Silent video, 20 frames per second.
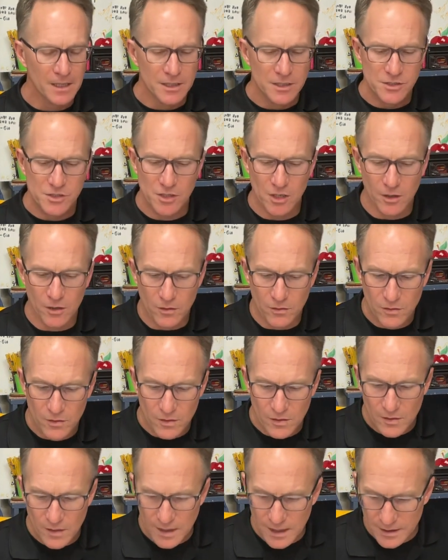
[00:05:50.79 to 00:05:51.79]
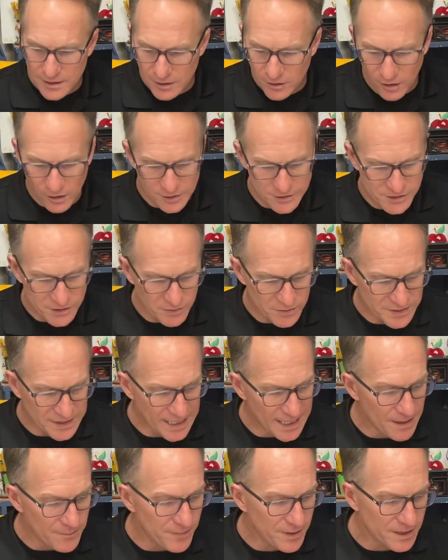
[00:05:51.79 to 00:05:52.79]
So I encourage you with
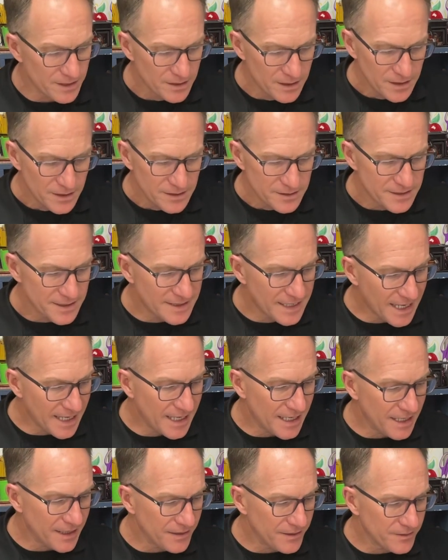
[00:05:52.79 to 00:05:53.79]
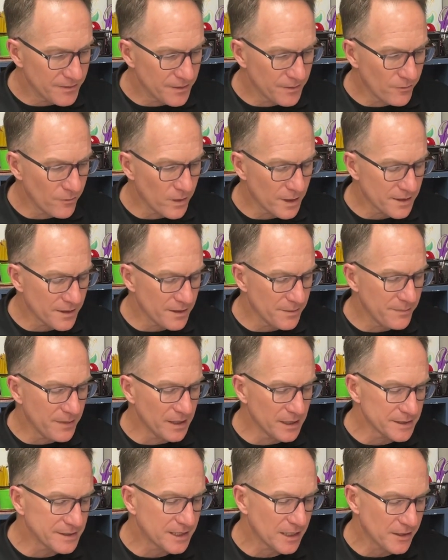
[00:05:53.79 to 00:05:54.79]
that. But today, one of the
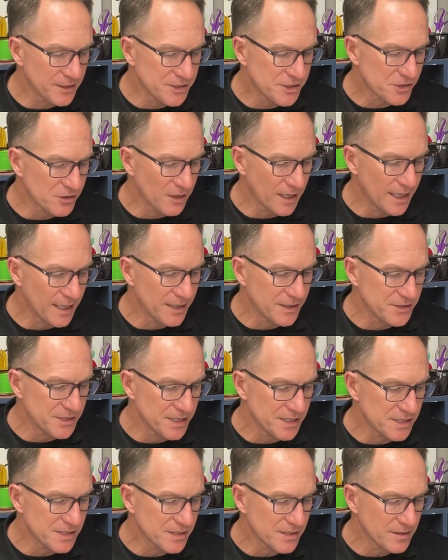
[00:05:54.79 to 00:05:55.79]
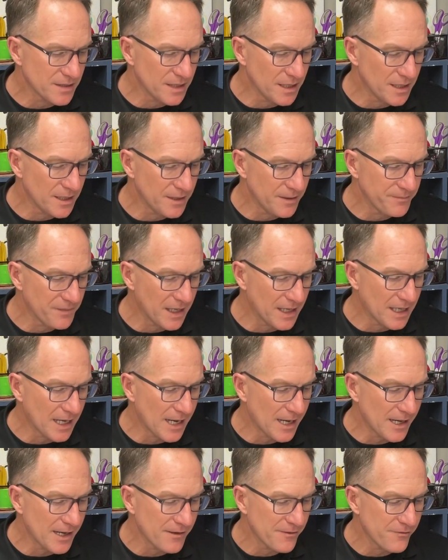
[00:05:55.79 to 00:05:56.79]
military strategies, and
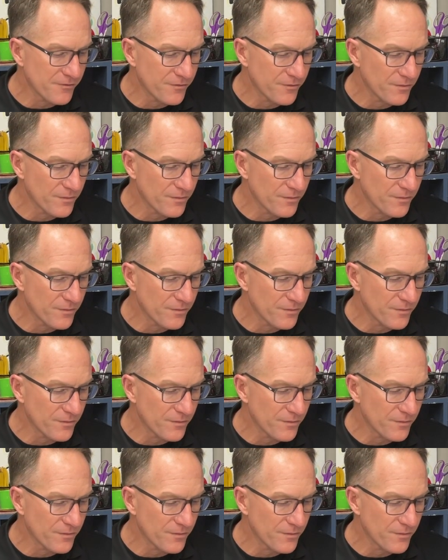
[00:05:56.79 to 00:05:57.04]
I've